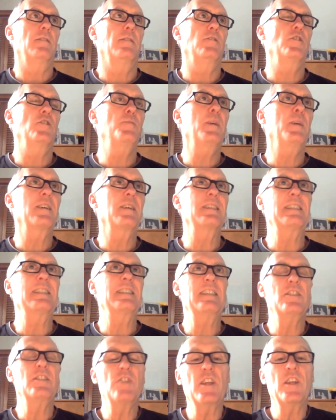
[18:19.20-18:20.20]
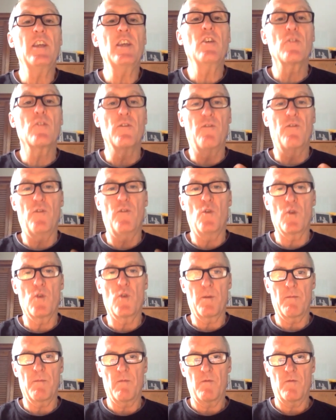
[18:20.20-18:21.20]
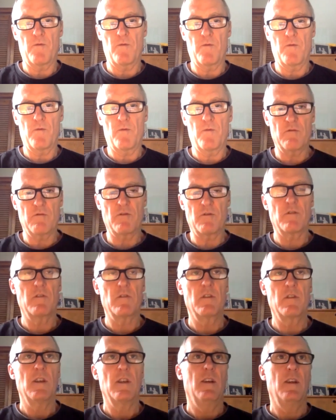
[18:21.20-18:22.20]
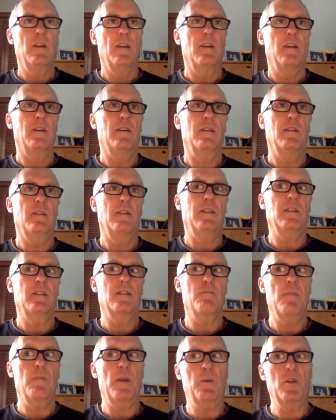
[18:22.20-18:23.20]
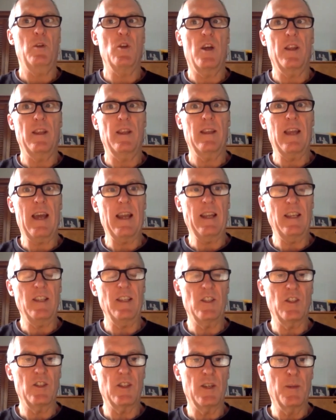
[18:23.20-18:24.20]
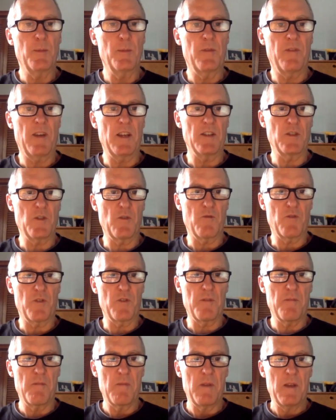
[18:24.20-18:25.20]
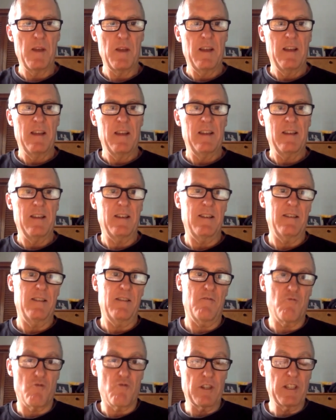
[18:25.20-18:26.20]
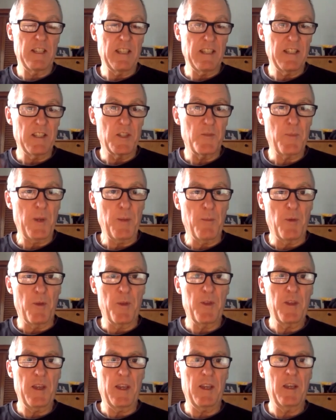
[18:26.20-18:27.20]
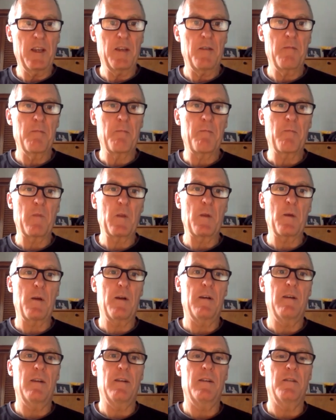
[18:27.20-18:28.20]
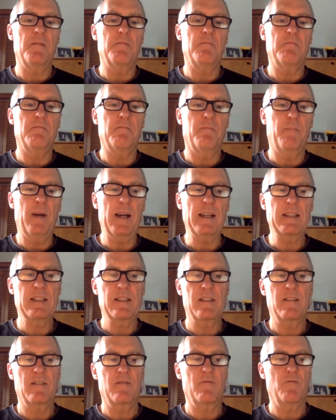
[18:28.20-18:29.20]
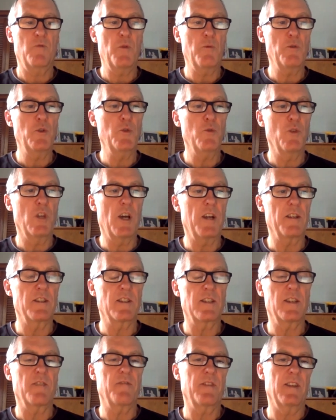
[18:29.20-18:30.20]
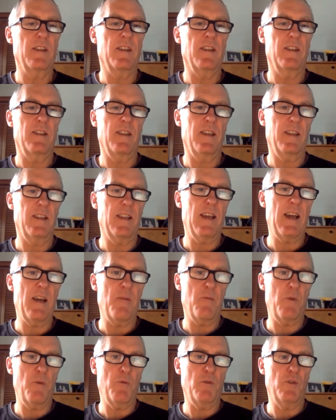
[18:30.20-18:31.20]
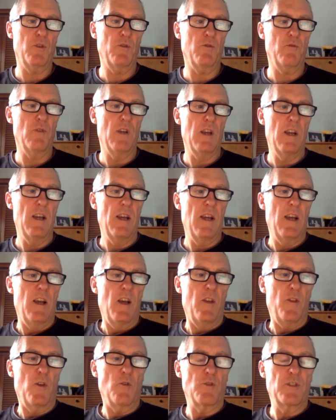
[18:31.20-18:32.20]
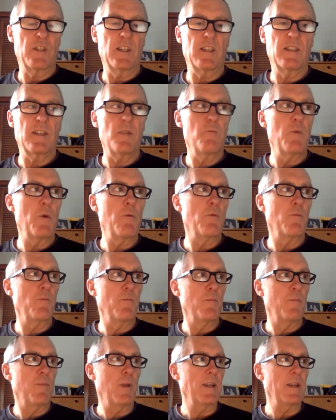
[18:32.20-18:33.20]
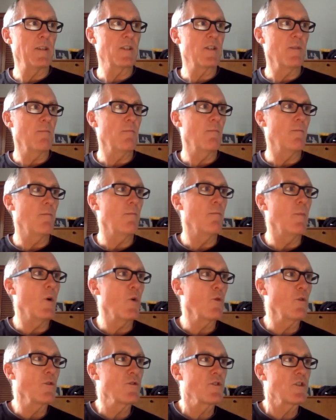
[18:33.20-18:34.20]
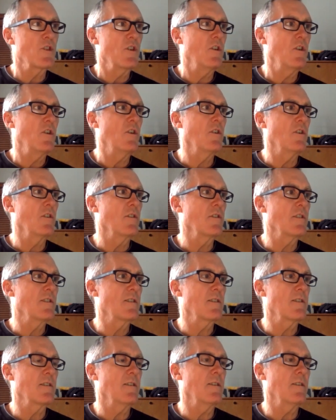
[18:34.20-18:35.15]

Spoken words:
because it's easy to hear the form for those. It's maybe not that easy to improvise over them, or as easy as people think. But we would do a lot of stuff like that. We would do those things, and we would play some modal songs